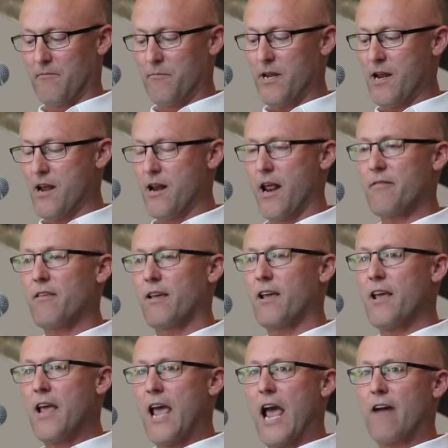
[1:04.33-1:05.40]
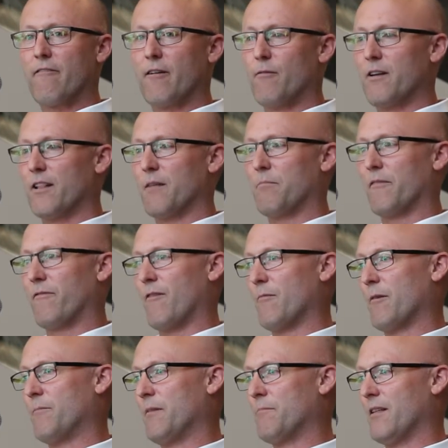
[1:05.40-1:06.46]
me and I think every one of the
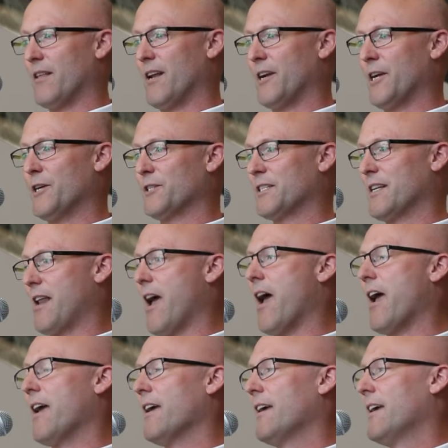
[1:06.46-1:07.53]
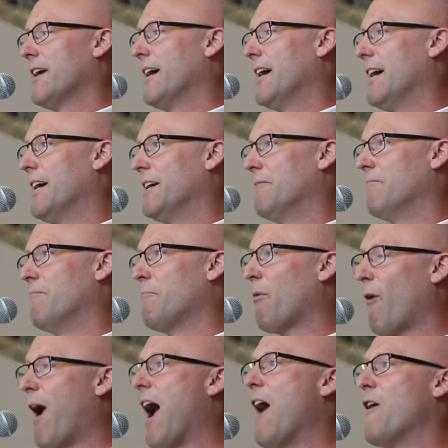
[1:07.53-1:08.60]
Performa people that are here today um,
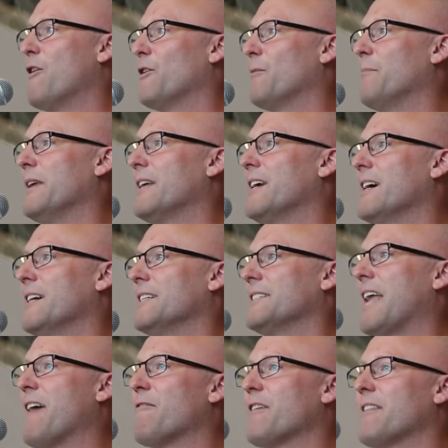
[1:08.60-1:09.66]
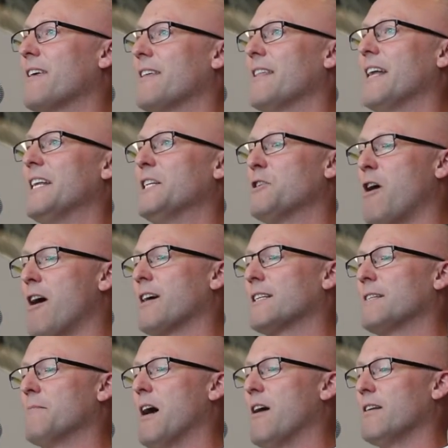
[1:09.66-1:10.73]
proud because everything that he
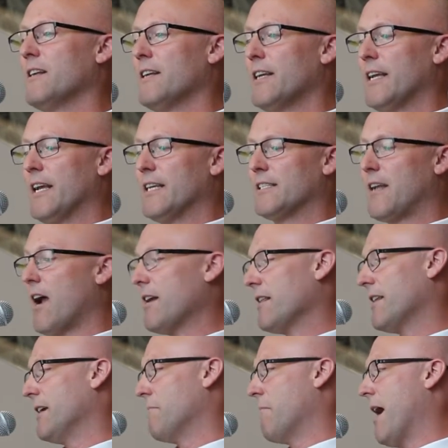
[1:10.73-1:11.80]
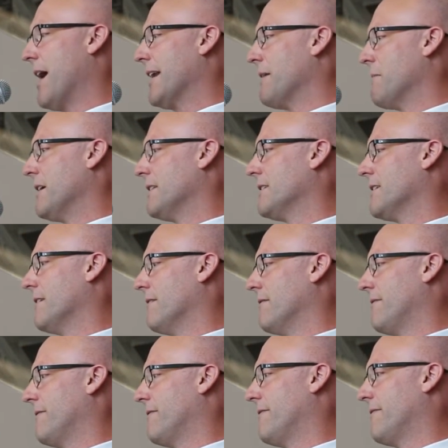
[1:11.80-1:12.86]
talked about is kind of the embodiment
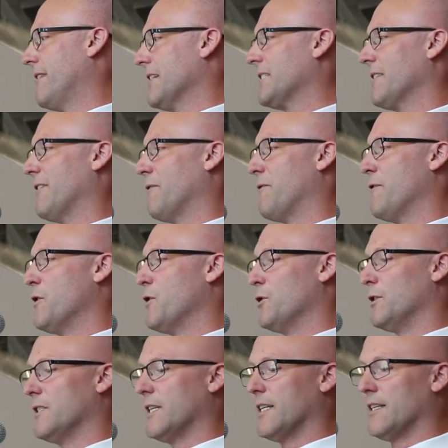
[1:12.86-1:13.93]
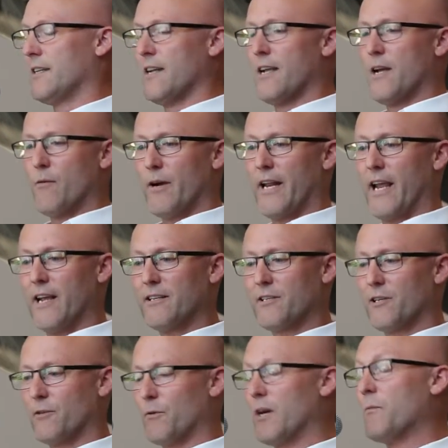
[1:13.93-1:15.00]
of festival foods. And when you
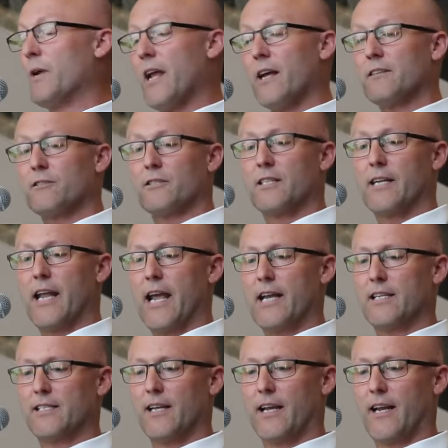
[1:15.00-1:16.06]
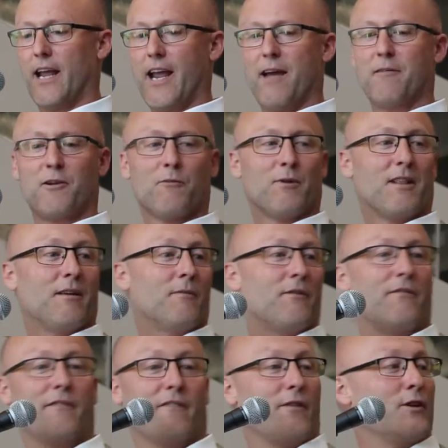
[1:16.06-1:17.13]
enter, when we entered today, he said, "Hey, I'm one of
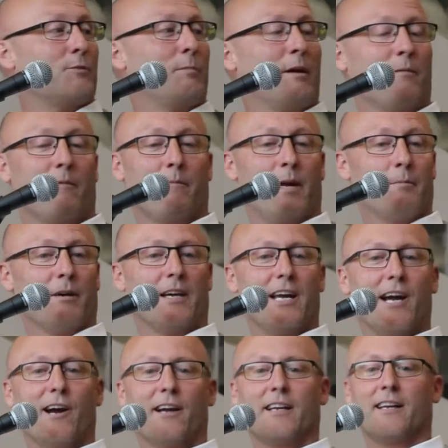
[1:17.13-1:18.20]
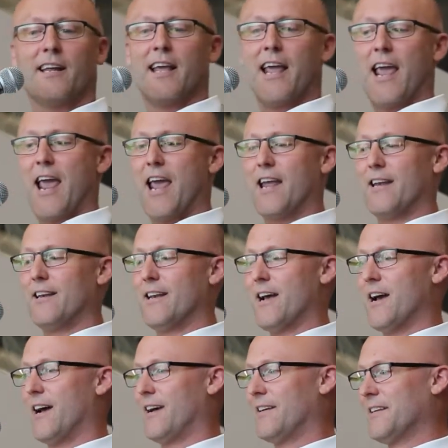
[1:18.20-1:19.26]
the first people here, and and
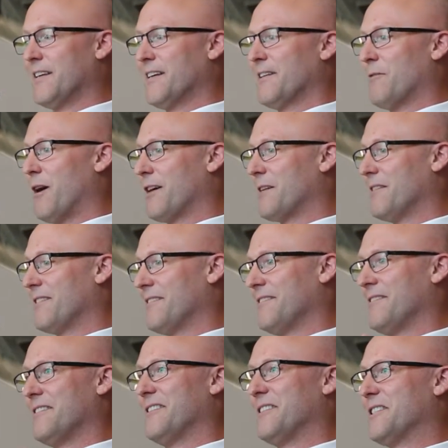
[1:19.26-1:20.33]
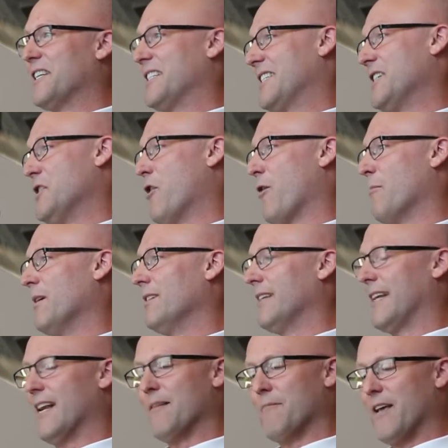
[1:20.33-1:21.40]
uh, welcome to see your
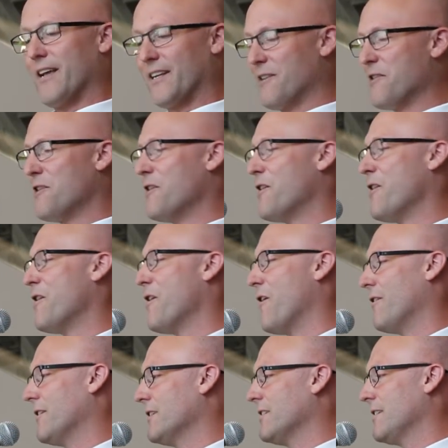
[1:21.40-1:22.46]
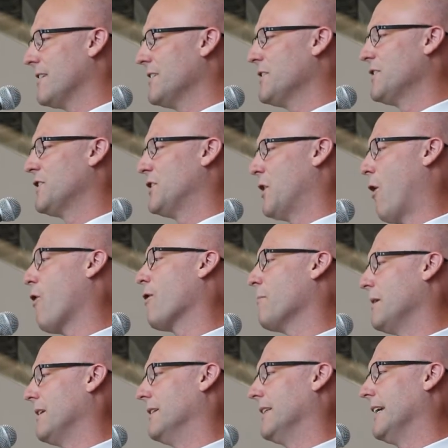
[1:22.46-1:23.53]
building." And I'm like, "No, no, no, no, no. This is this is your
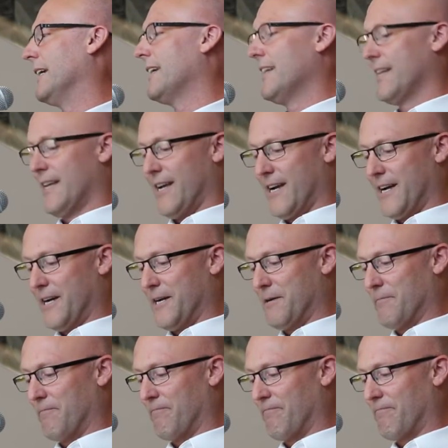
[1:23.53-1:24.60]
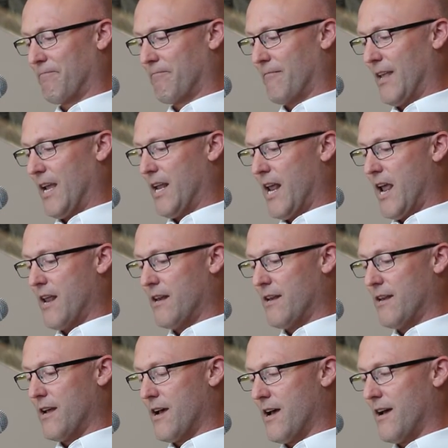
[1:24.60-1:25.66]
building." Um, and,
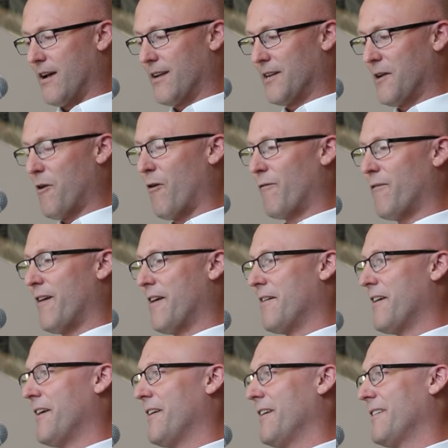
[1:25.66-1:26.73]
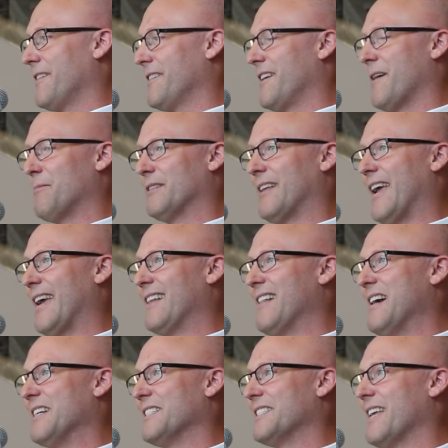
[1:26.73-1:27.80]
and uh, you know, couple
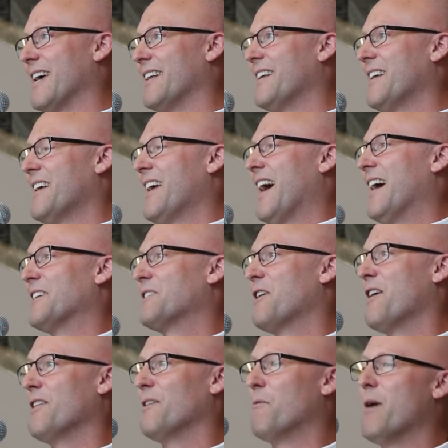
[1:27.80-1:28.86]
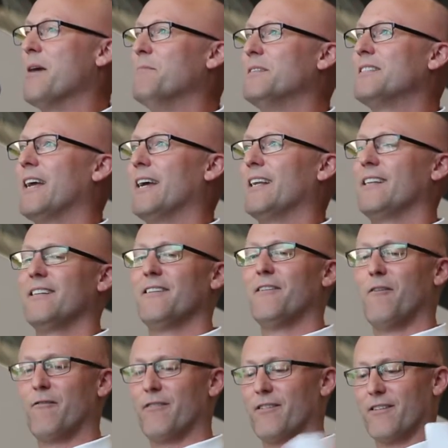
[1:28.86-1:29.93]
taglines that I saw on the website
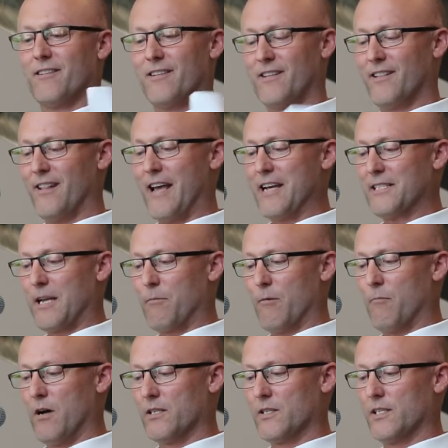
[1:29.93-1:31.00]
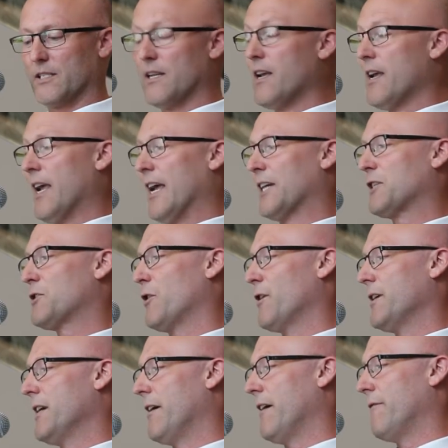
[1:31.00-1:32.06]
over the last couple months is
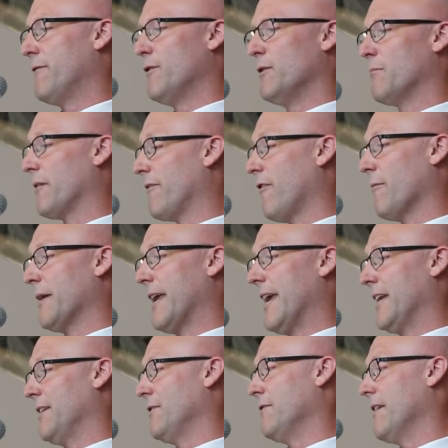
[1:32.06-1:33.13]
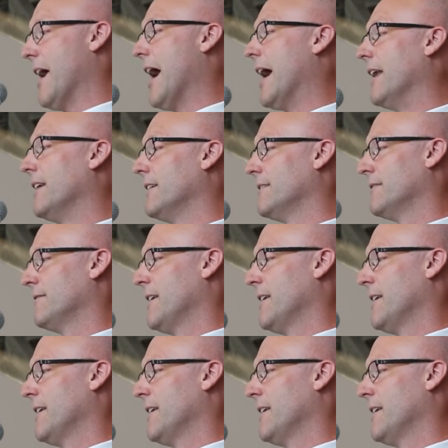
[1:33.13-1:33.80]
extraordinary food. Performa can't do that,